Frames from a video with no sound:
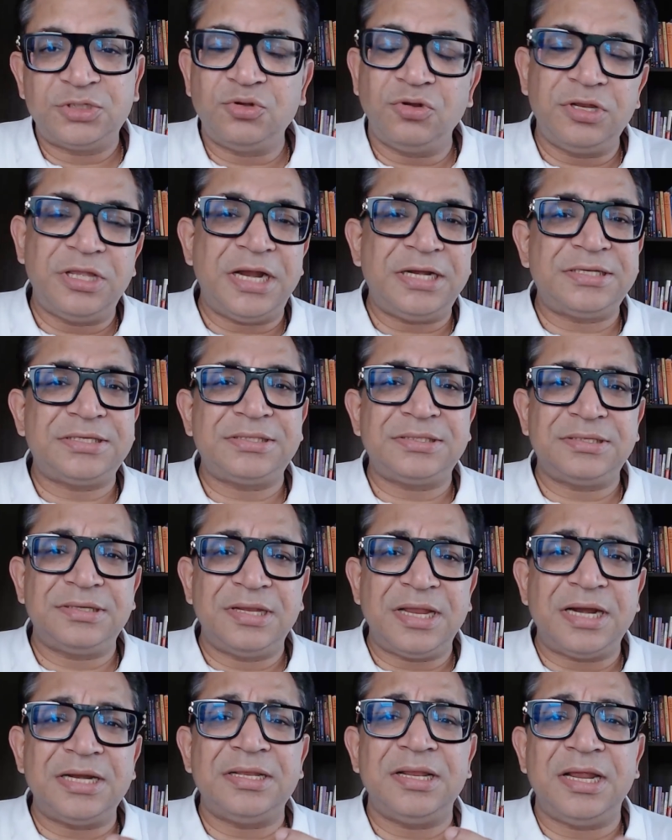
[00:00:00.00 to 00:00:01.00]
So that's
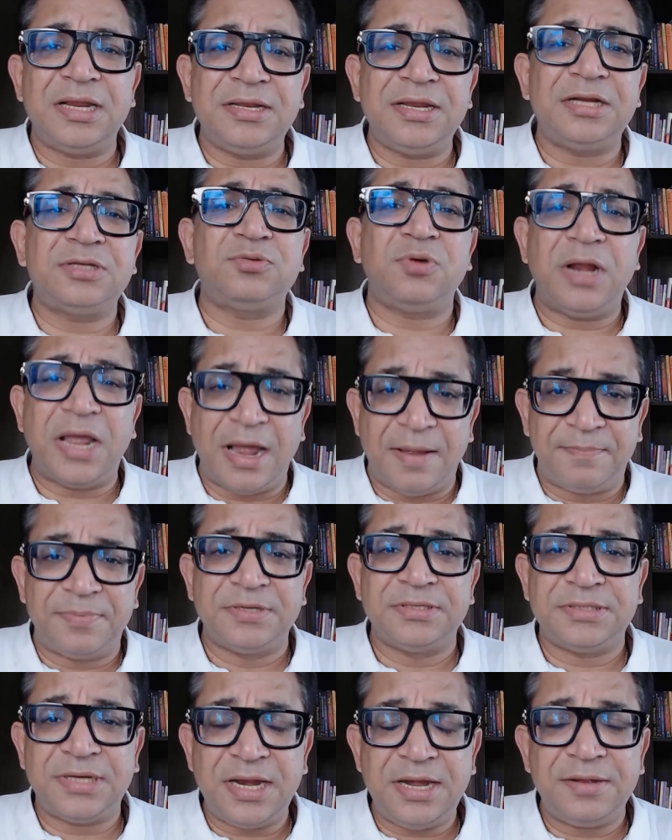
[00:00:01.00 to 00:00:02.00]
what
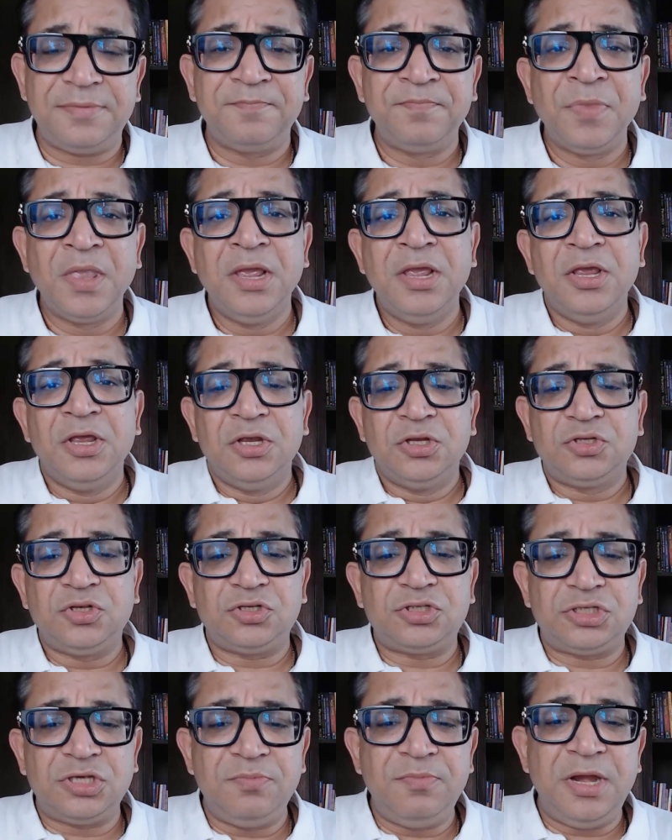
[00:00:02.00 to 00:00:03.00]
happens, right? So
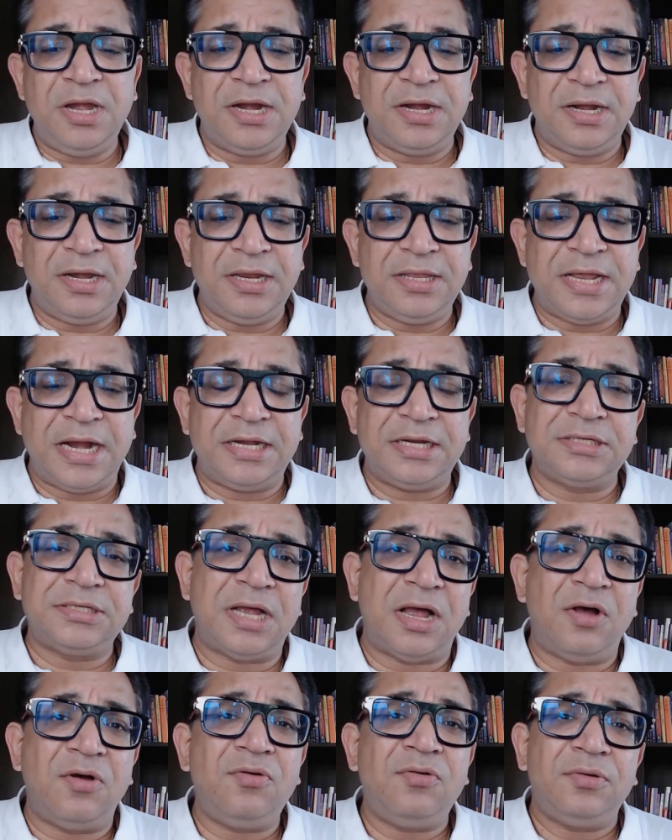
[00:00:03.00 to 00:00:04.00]
similarly, that is
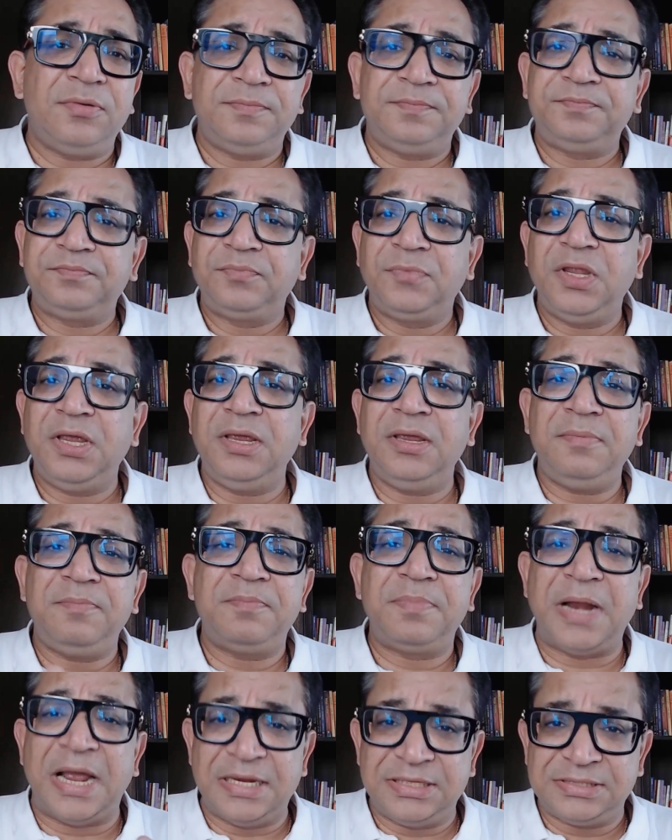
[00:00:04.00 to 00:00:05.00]
how
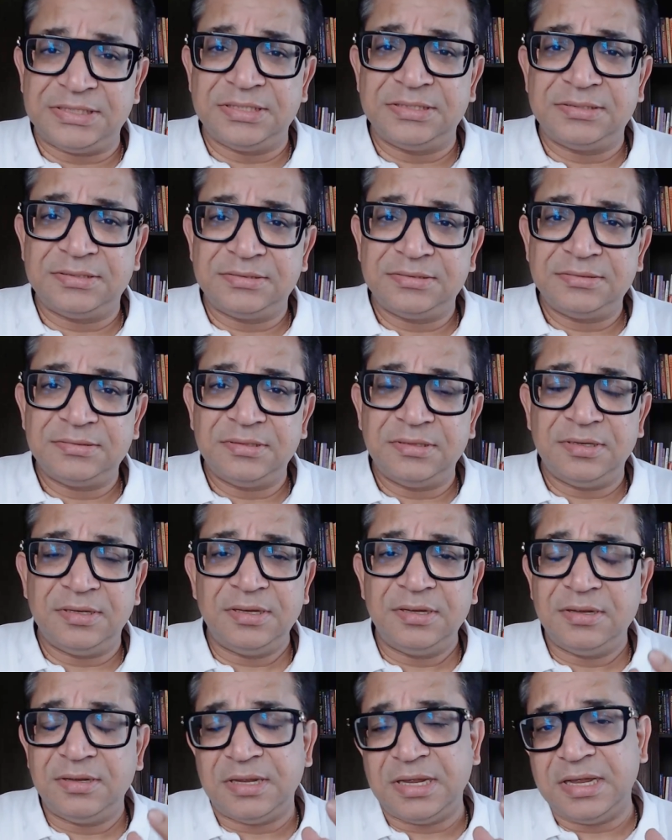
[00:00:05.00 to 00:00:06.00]
the prices
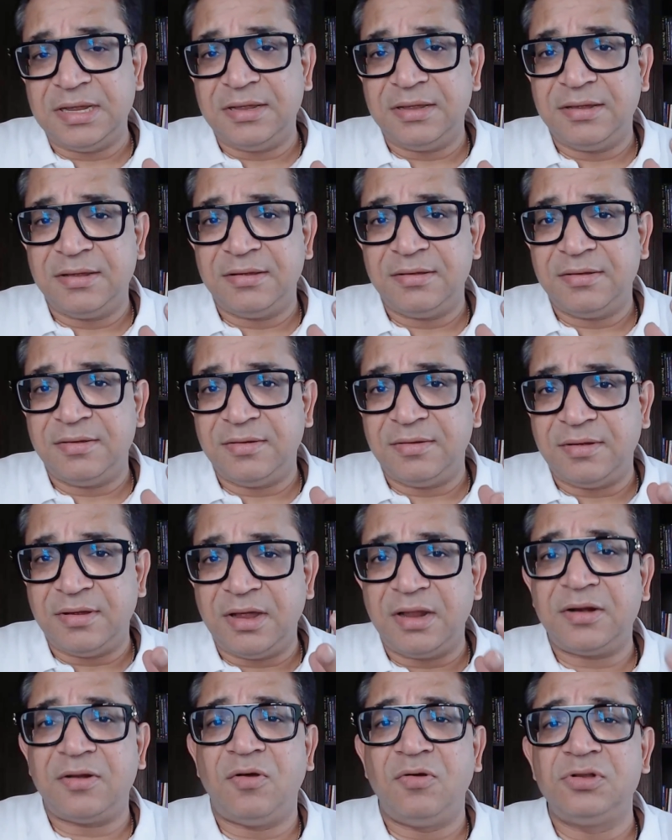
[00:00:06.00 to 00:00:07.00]

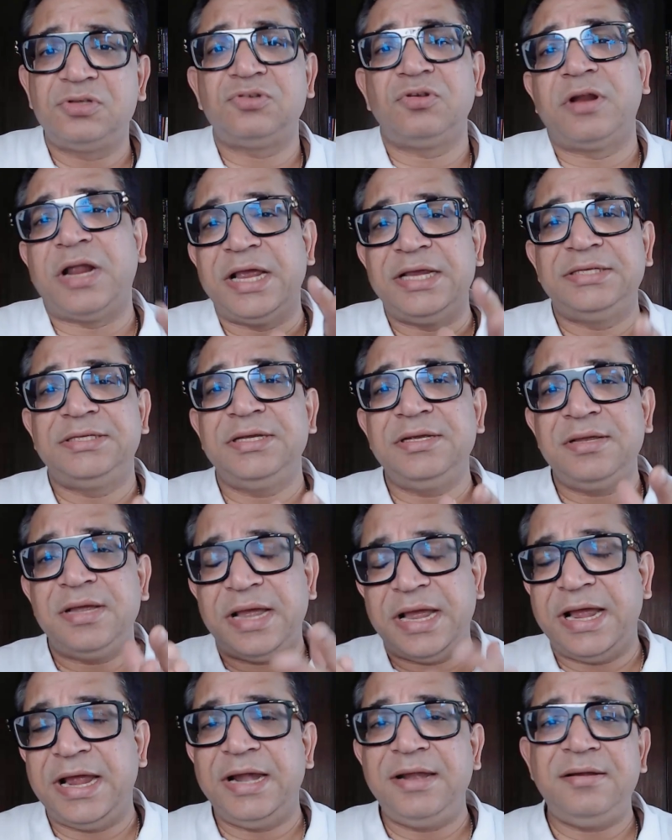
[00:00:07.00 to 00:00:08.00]
are also
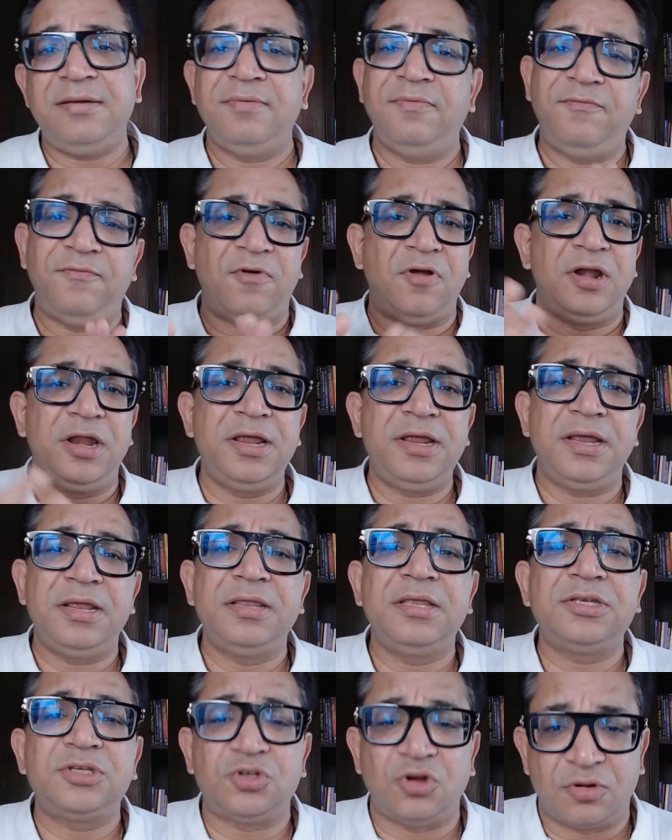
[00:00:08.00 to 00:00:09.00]
rising and falling
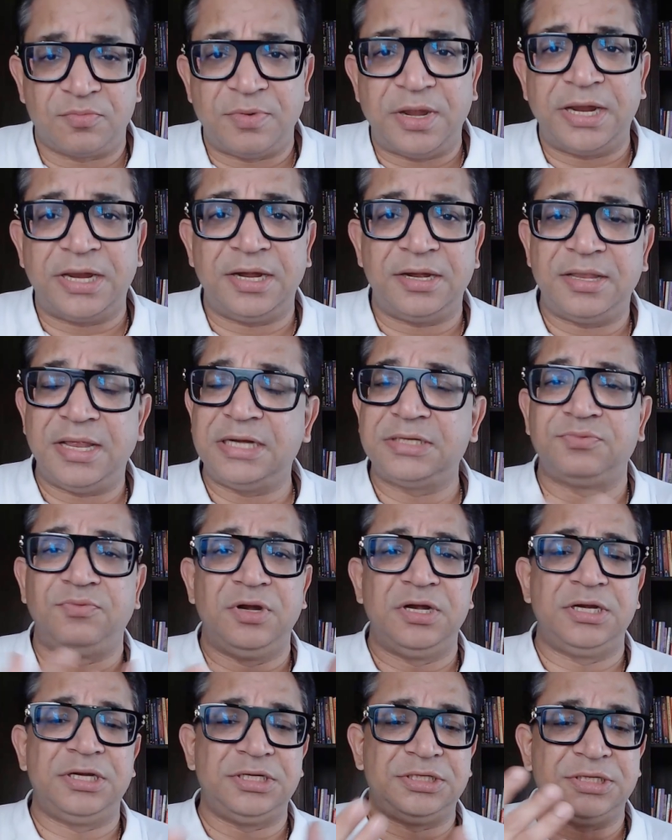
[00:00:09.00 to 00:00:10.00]
in the stock market. That's
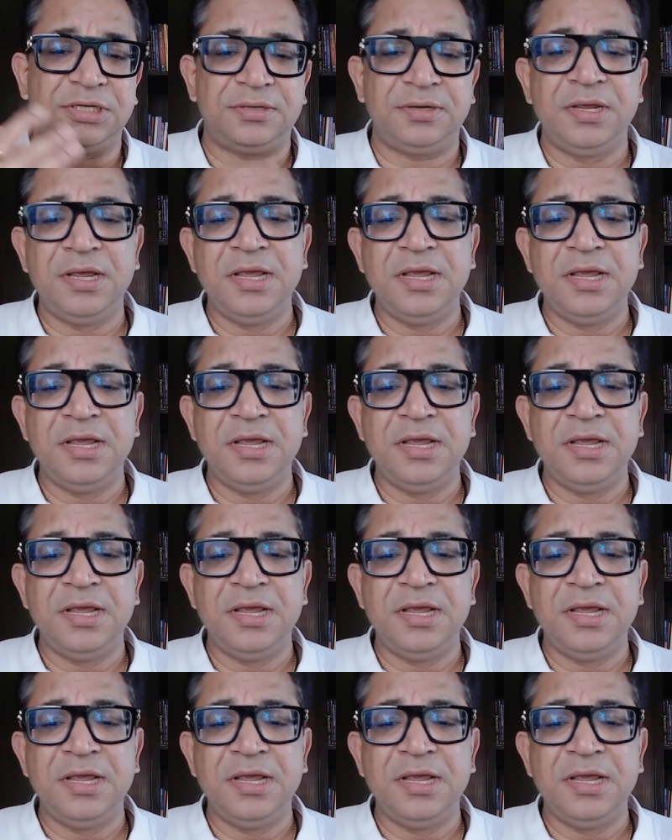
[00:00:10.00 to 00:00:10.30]
one reason.